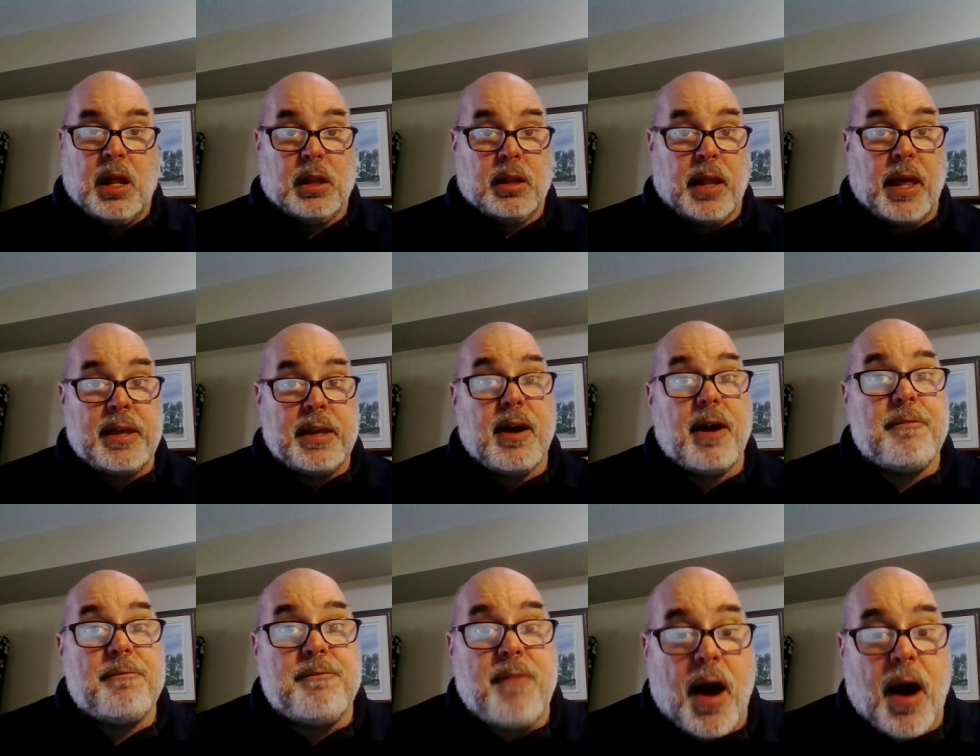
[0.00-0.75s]
Like
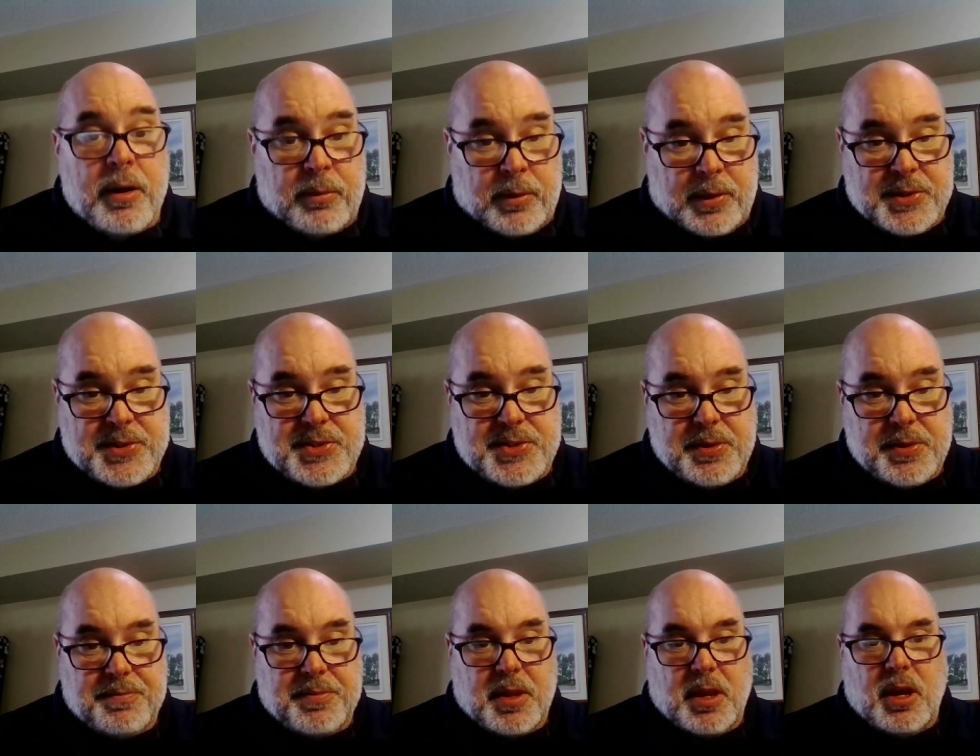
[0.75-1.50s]
a virus,
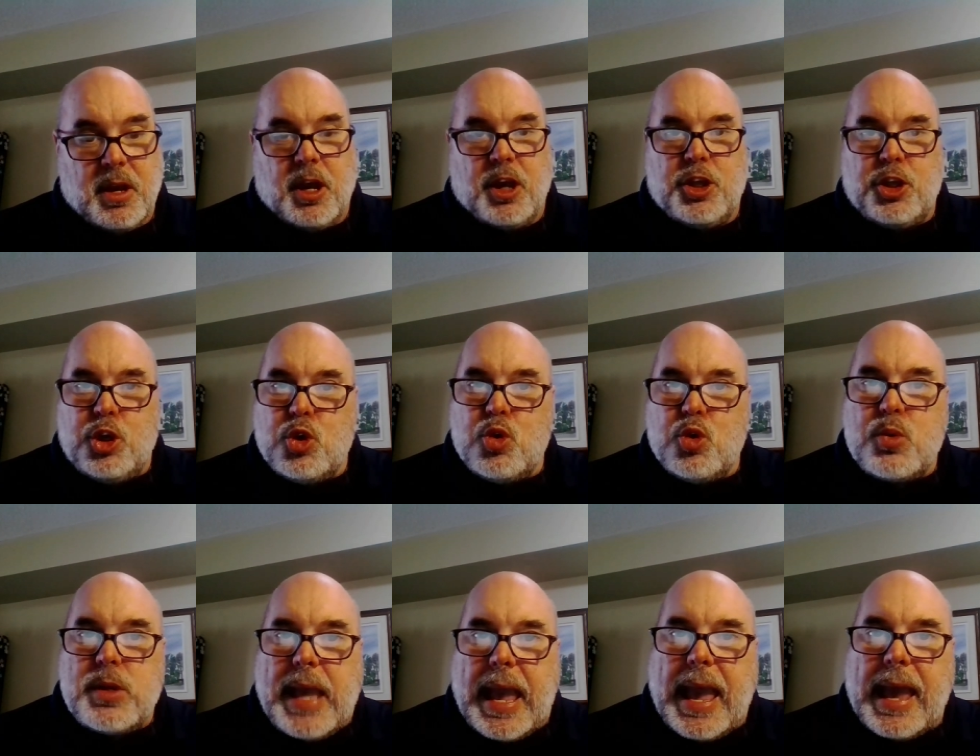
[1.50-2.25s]

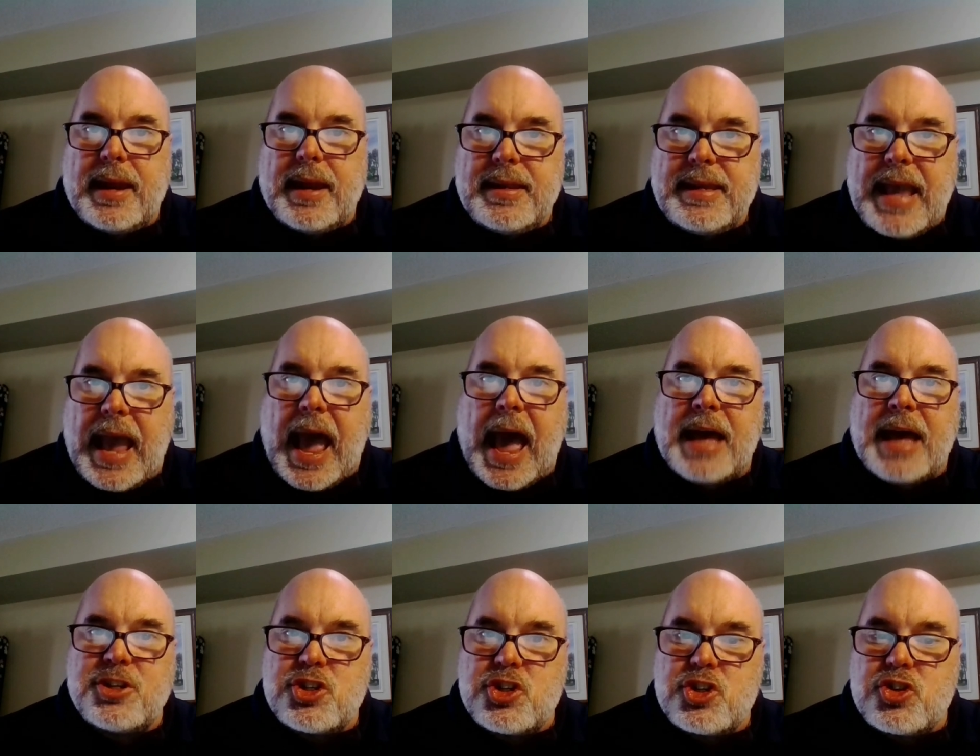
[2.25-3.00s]
you can
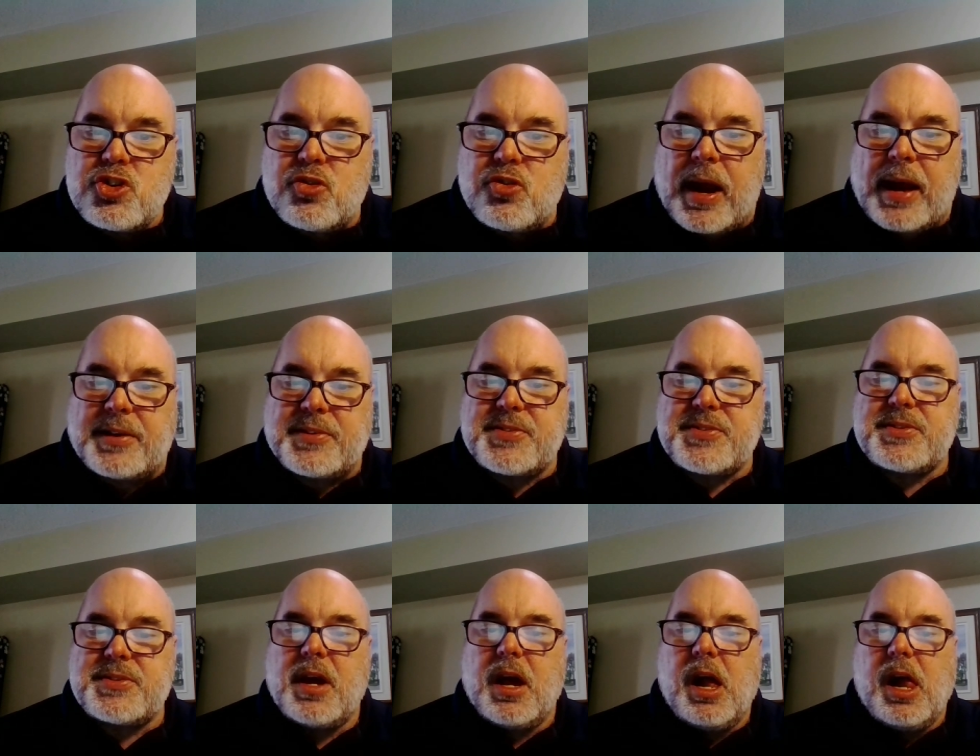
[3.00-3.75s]
catch
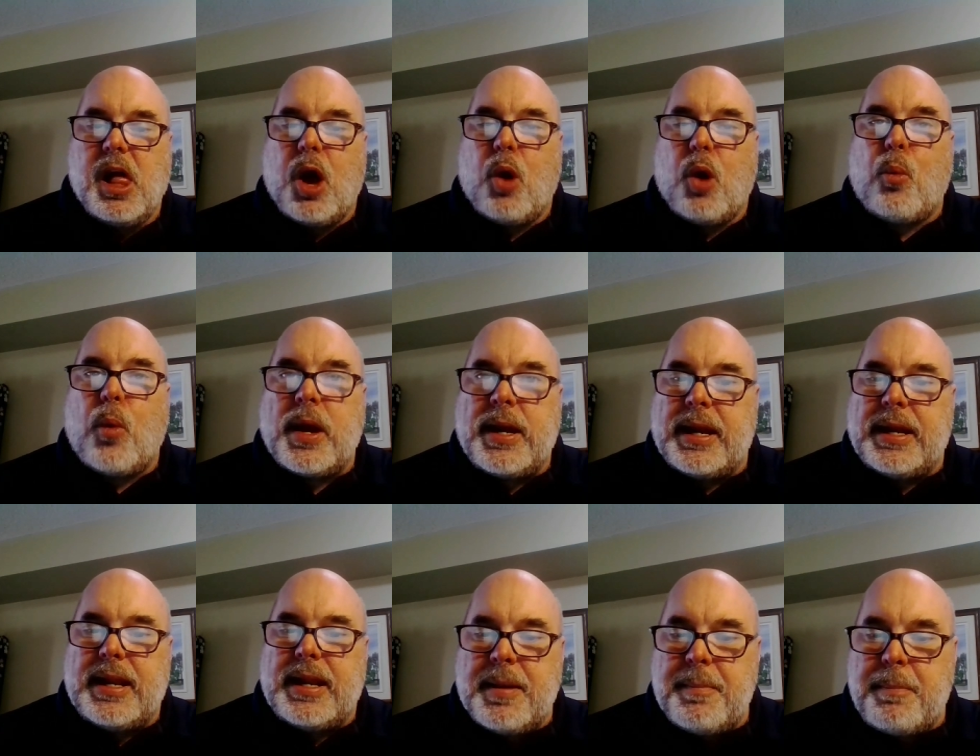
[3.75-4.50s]
stress when
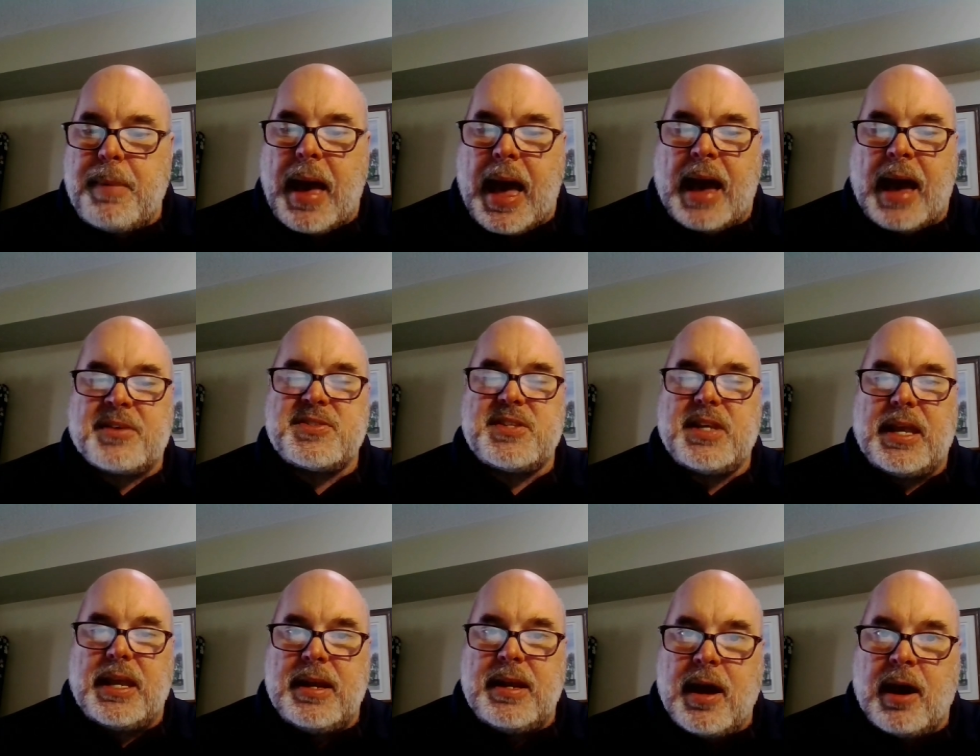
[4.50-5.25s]
it impacts
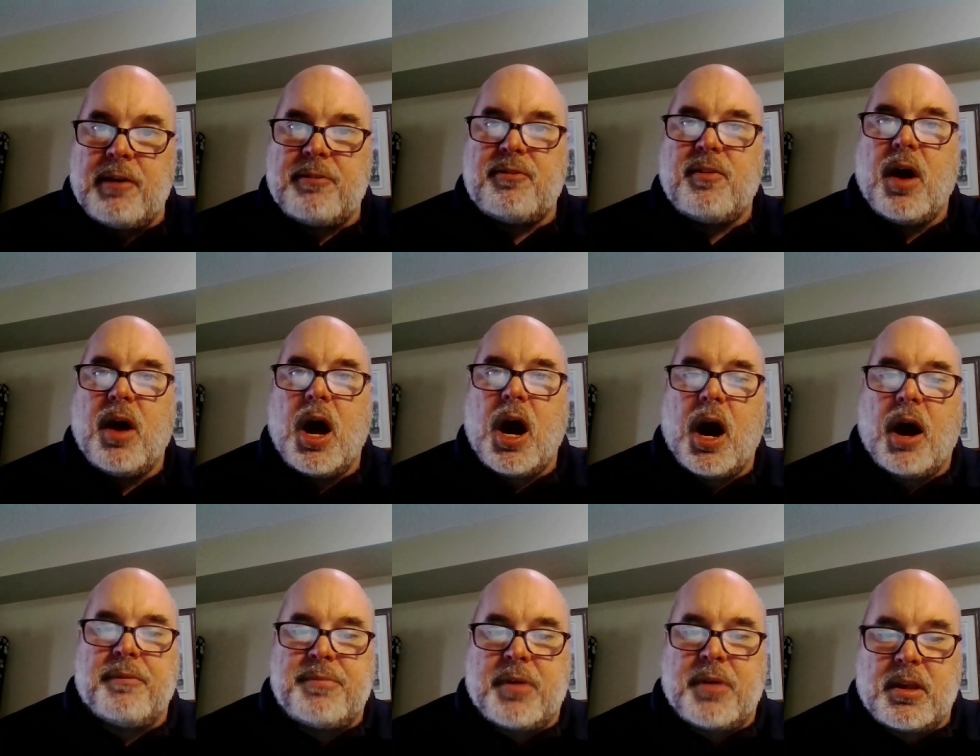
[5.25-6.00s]
enough
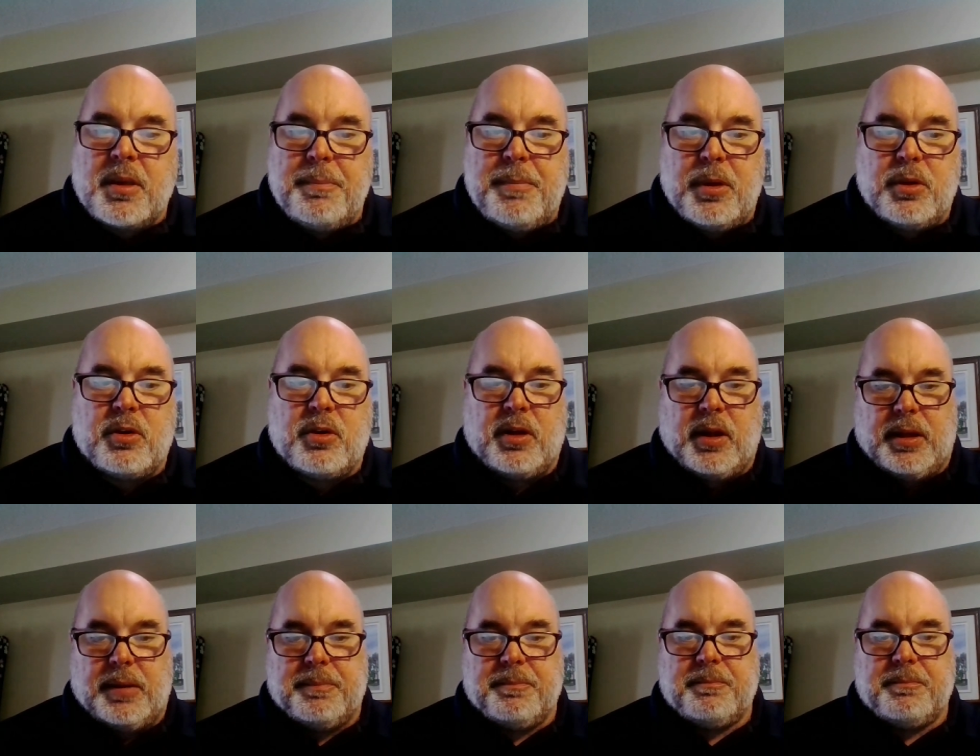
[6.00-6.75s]
of the
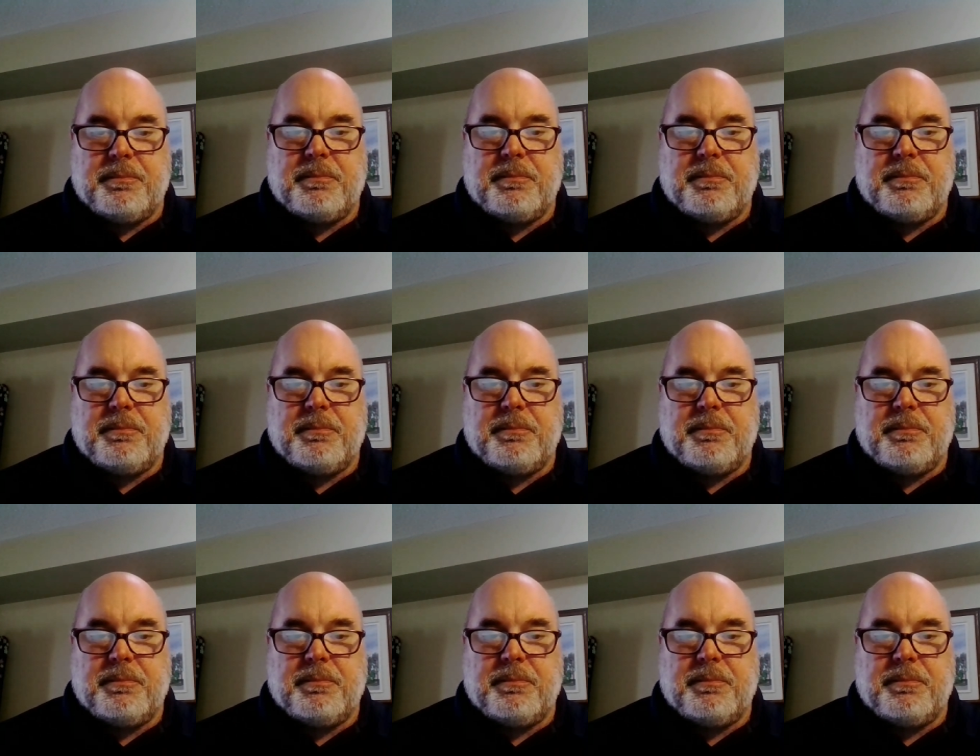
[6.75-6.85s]
community.